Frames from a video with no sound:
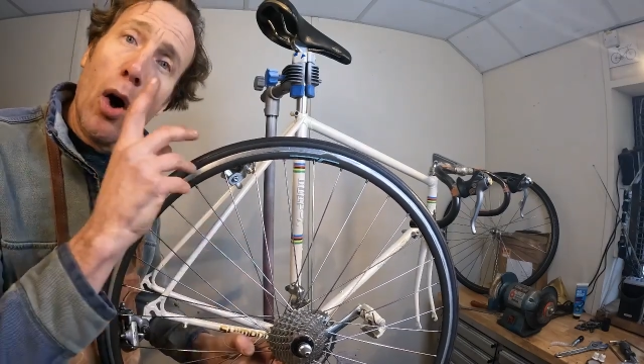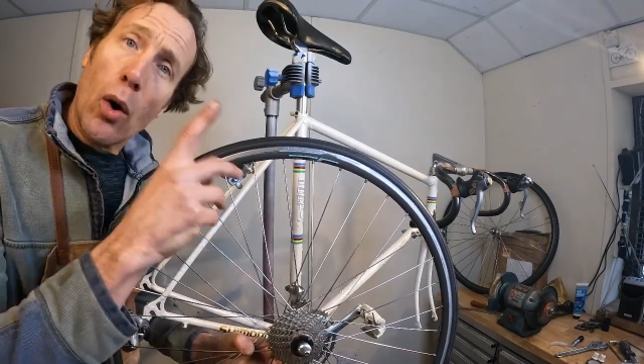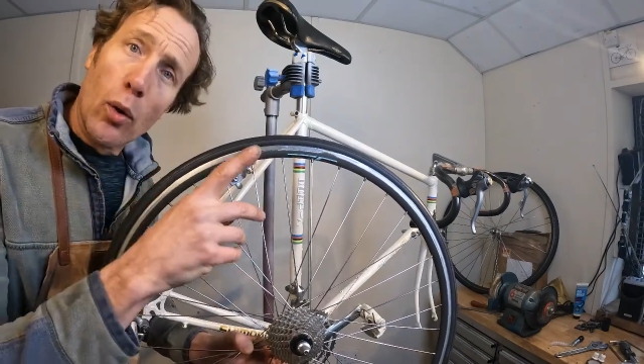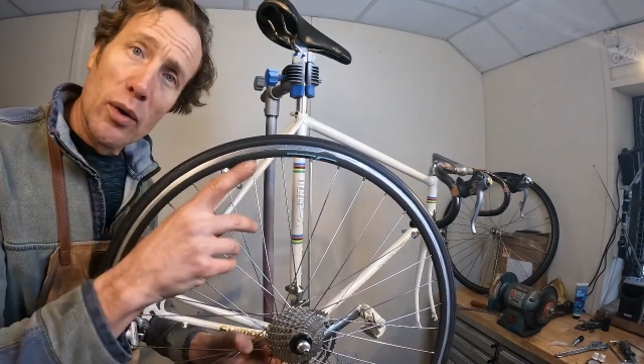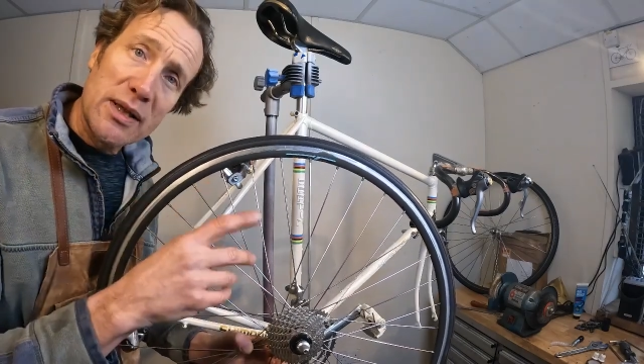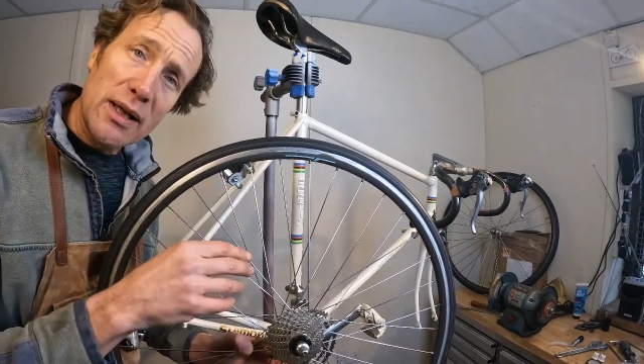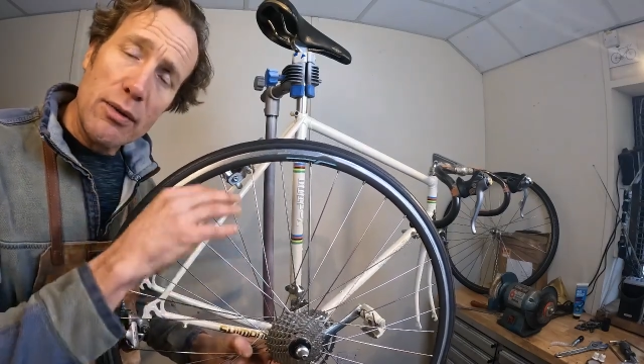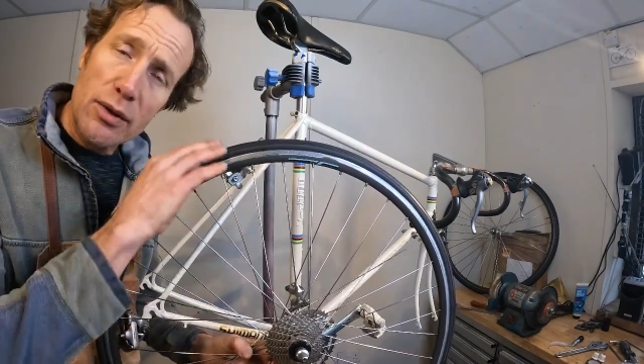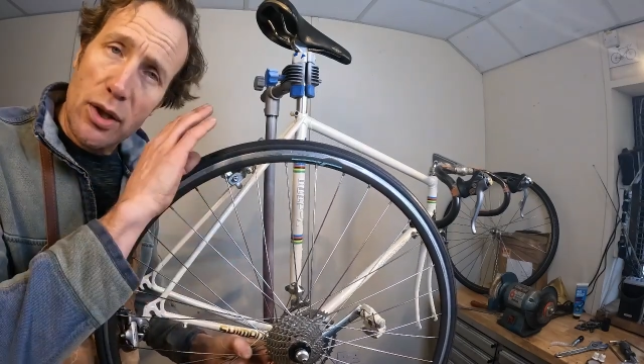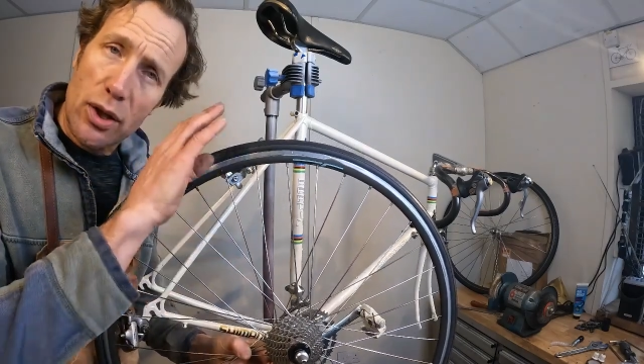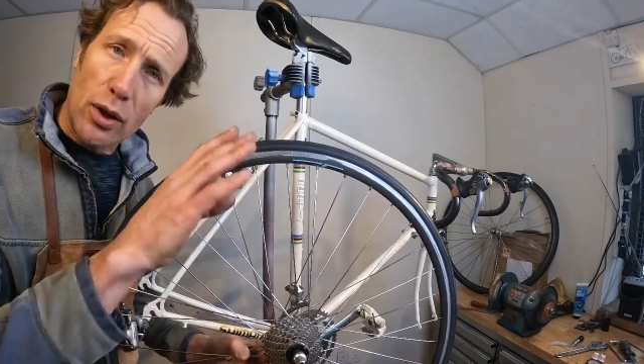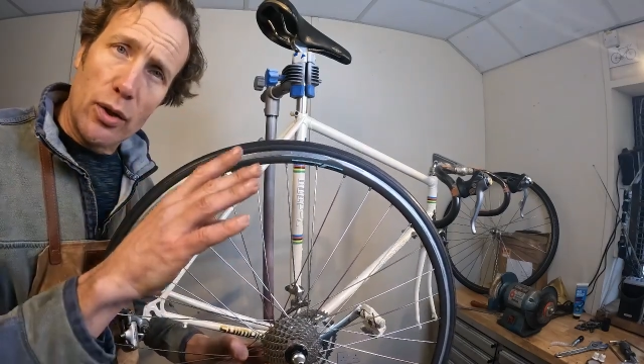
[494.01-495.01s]
Also
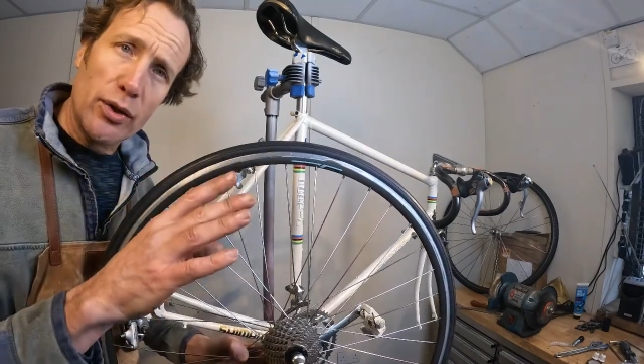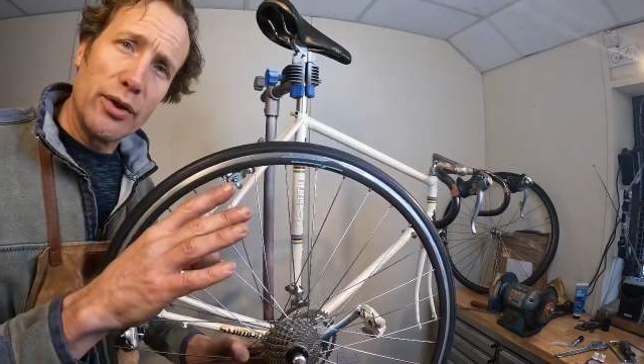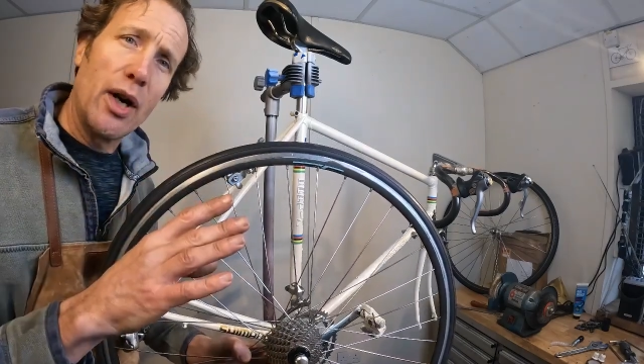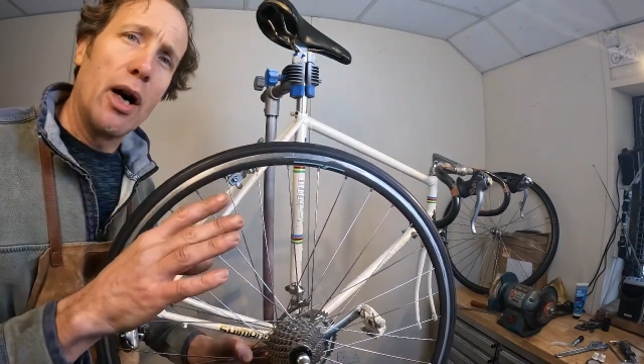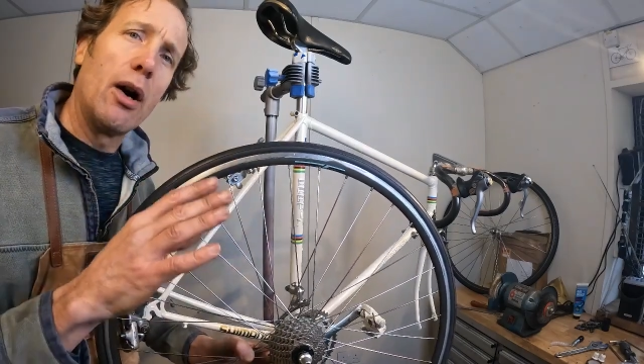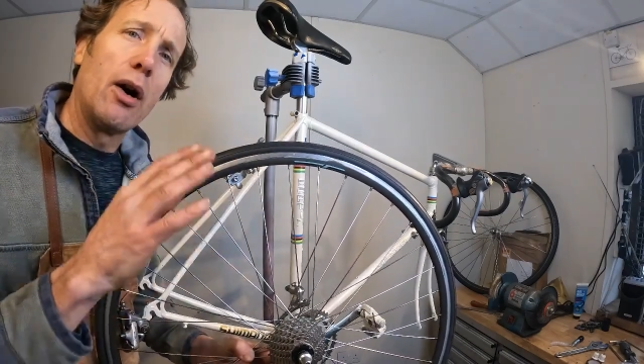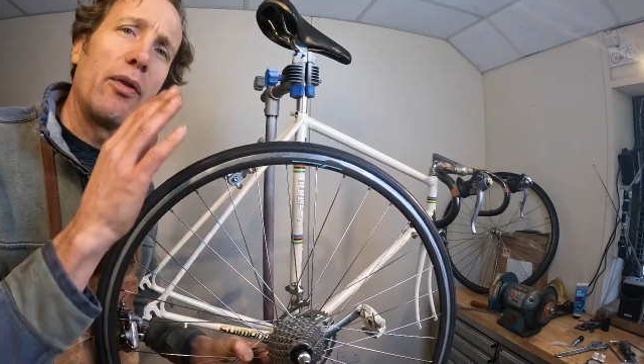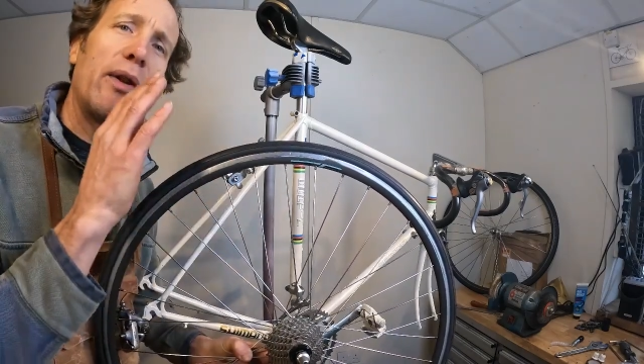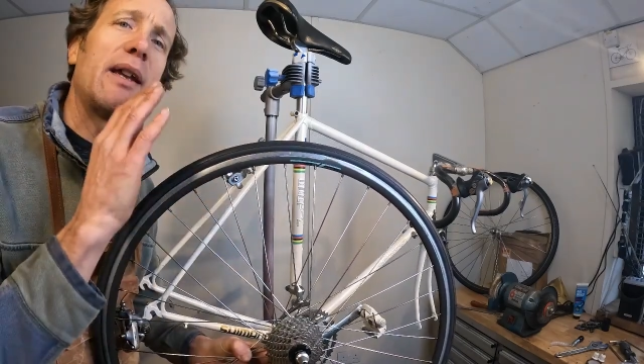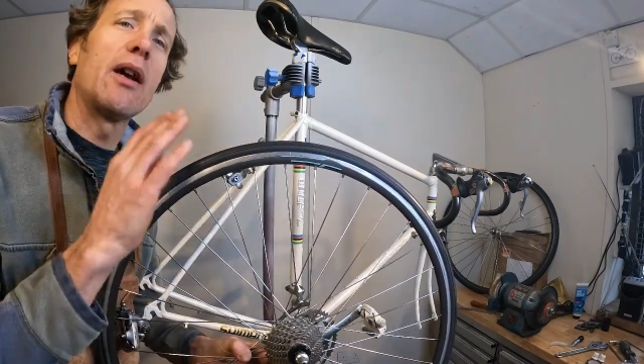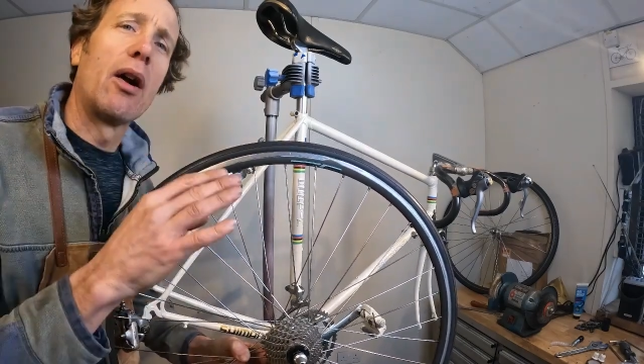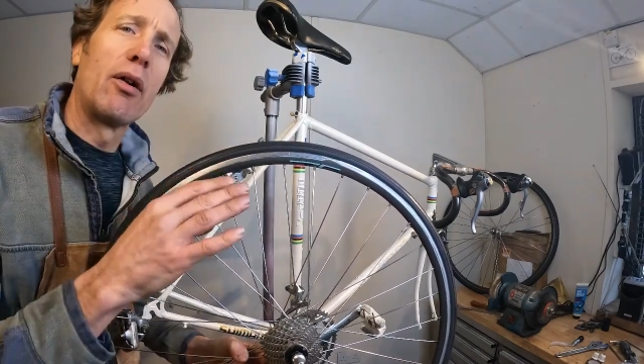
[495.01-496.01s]
gone are
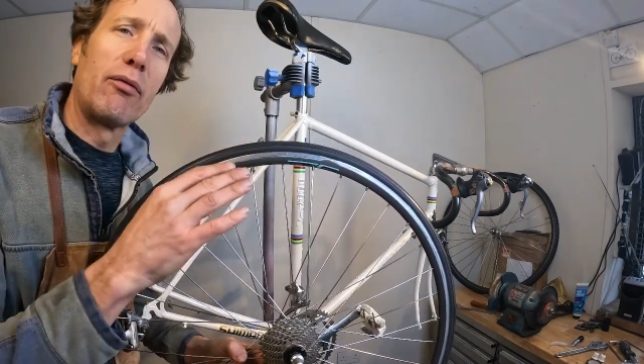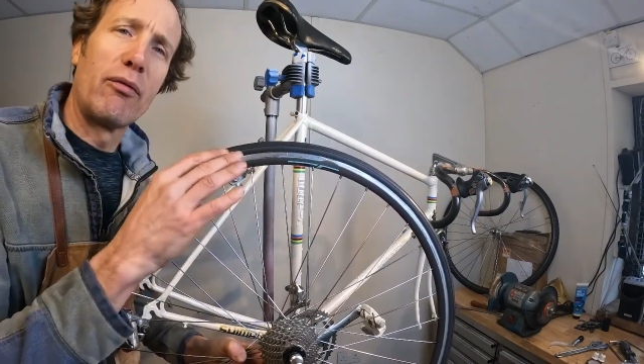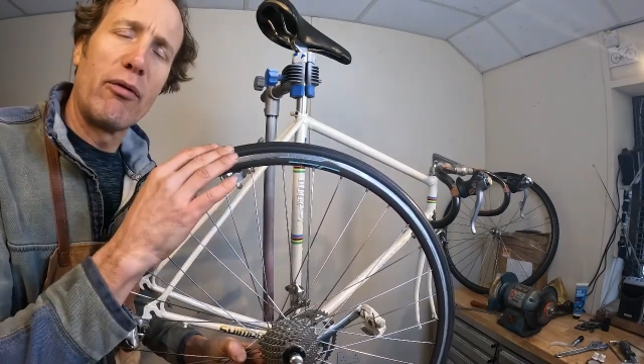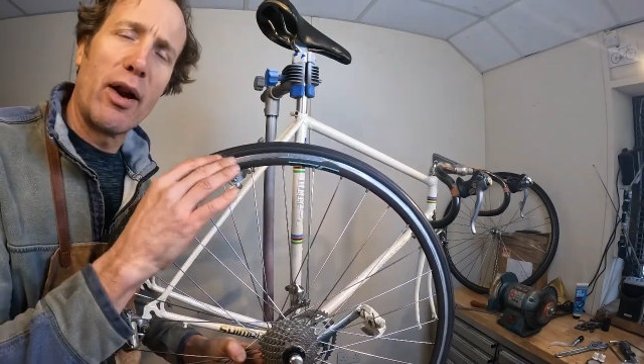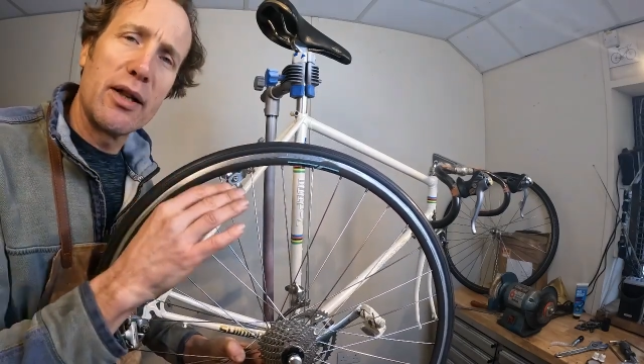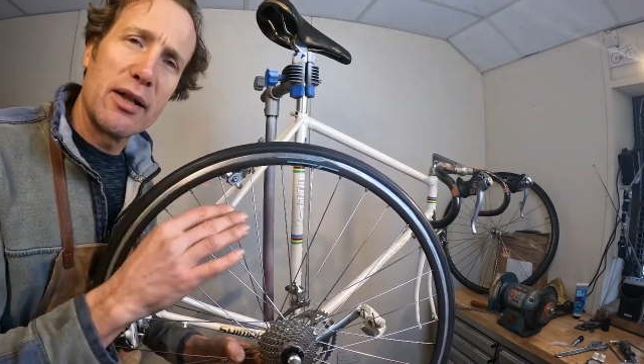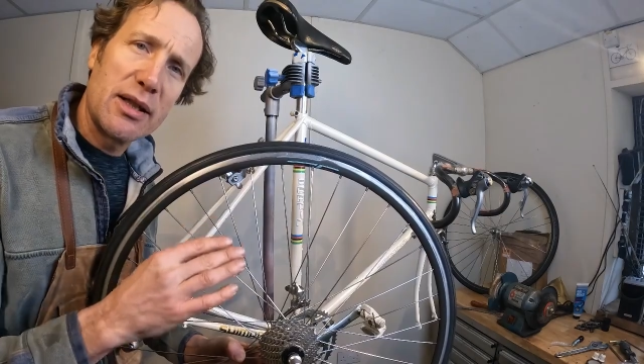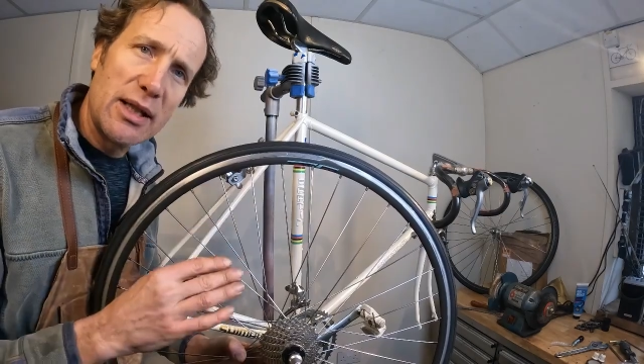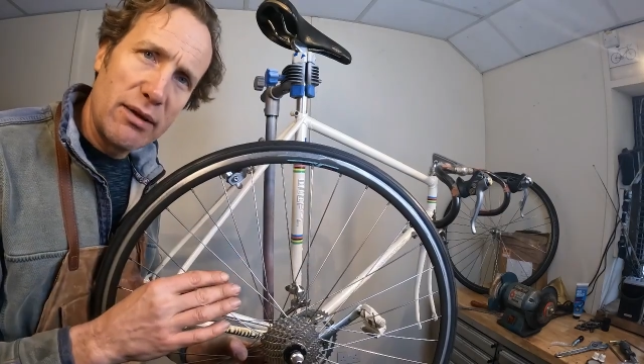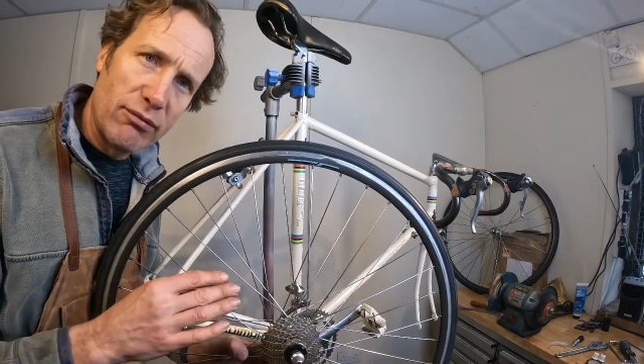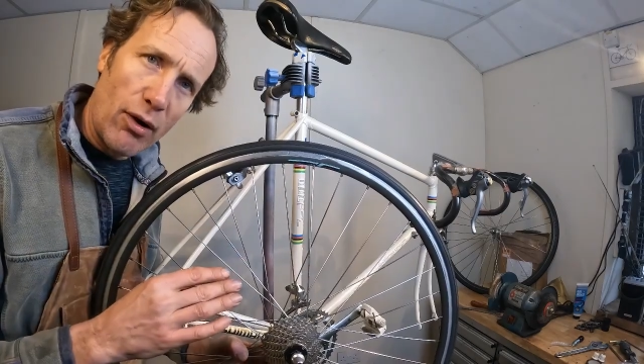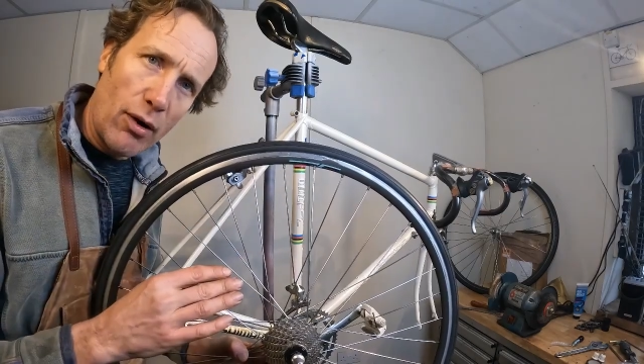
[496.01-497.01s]
the
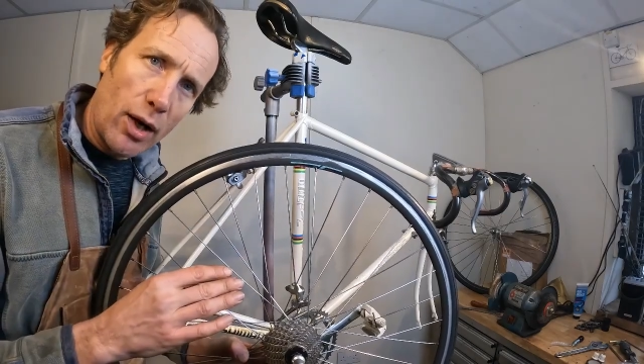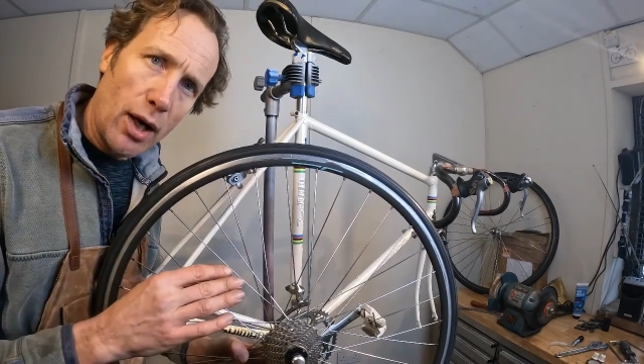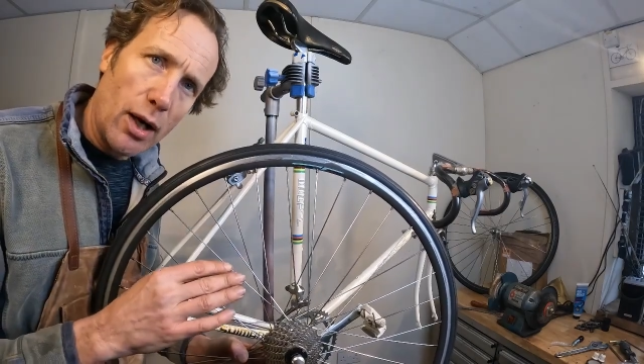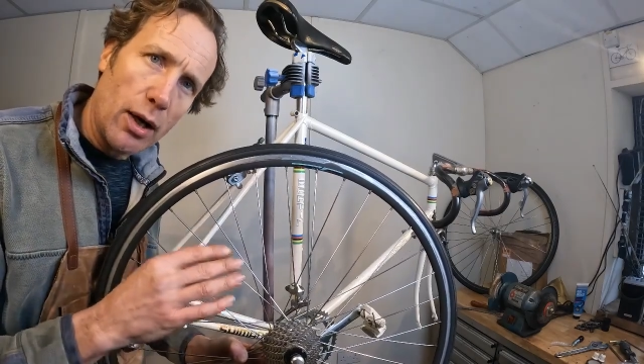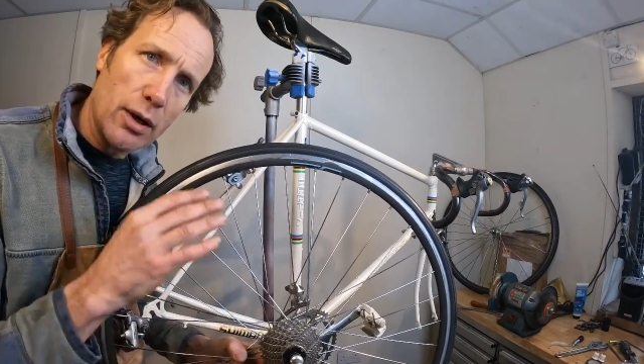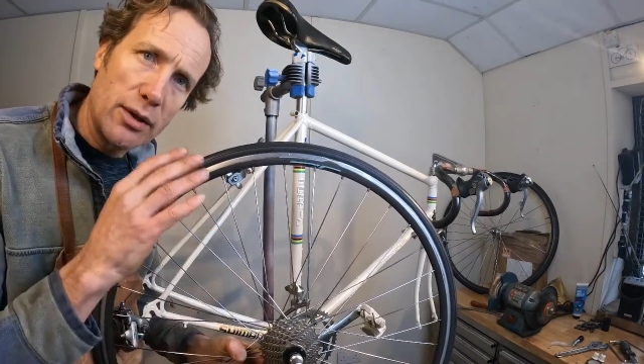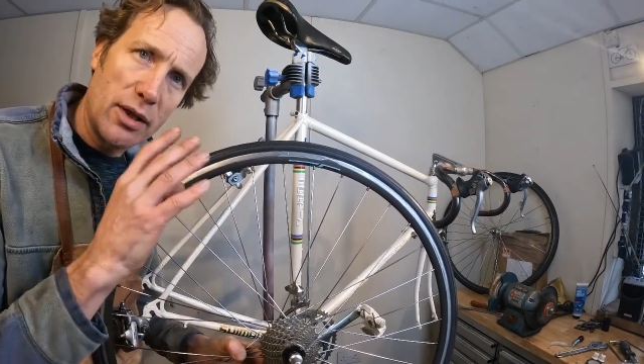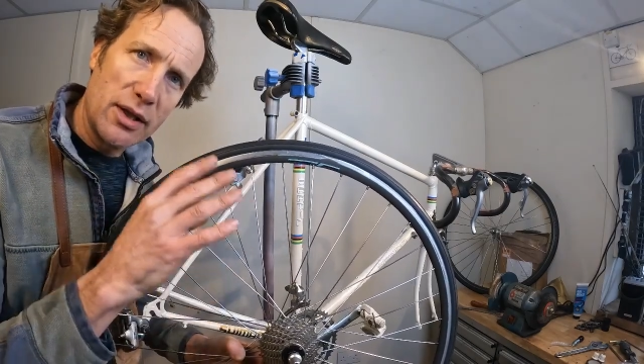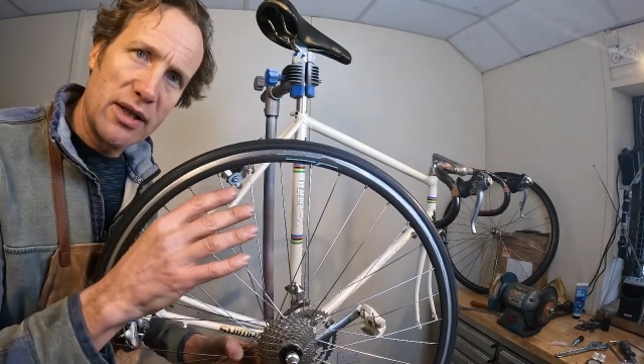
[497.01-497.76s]
horrendously rock hard